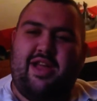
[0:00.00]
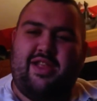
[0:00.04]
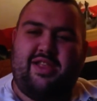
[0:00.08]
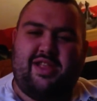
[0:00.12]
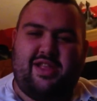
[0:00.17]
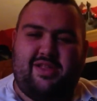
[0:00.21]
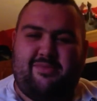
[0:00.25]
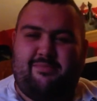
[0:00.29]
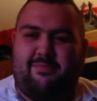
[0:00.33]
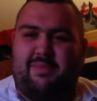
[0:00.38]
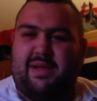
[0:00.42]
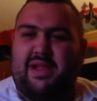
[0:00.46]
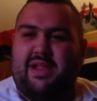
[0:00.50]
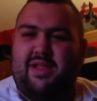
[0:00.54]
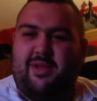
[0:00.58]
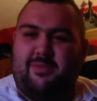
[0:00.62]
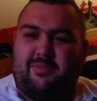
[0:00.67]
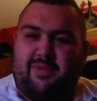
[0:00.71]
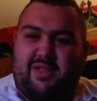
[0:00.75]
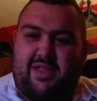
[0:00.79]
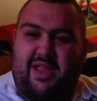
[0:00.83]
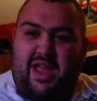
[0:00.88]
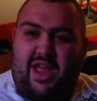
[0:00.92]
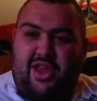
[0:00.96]
that build up
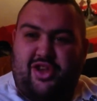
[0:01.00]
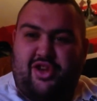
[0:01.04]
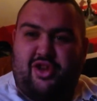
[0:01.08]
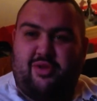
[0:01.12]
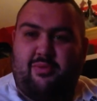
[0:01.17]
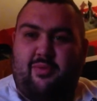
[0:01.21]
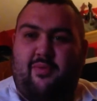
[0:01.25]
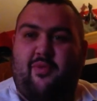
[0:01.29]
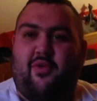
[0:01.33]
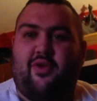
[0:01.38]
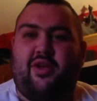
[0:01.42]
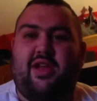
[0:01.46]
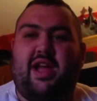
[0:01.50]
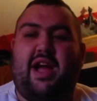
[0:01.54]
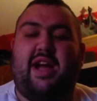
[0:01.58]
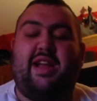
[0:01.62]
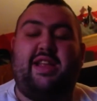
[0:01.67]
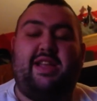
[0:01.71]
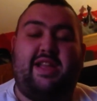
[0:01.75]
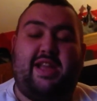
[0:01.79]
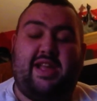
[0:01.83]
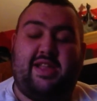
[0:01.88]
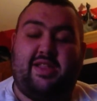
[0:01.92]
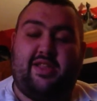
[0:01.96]
the tension before they
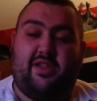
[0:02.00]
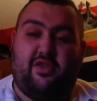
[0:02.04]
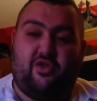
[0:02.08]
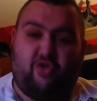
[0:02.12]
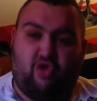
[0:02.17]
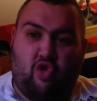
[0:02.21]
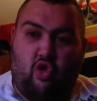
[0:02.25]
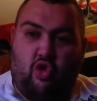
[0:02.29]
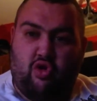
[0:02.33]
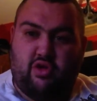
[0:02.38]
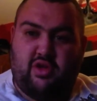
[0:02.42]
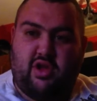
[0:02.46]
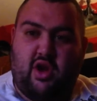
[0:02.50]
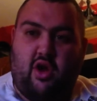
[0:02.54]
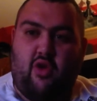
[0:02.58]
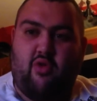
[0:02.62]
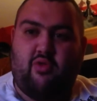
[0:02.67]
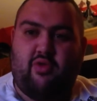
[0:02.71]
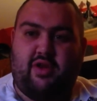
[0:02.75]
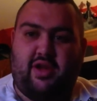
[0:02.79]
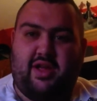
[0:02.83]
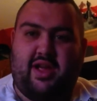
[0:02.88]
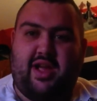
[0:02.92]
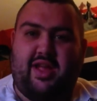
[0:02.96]
actually get to throw
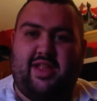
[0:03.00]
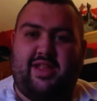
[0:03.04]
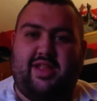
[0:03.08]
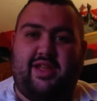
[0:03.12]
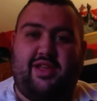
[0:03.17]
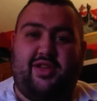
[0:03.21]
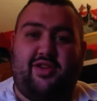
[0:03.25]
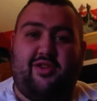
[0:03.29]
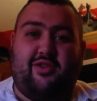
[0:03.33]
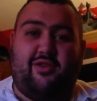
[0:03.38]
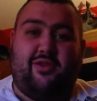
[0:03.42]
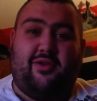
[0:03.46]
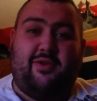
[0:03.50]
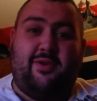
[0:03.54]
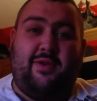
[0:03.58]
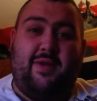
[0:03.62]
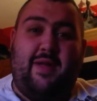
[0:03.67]
down against each other.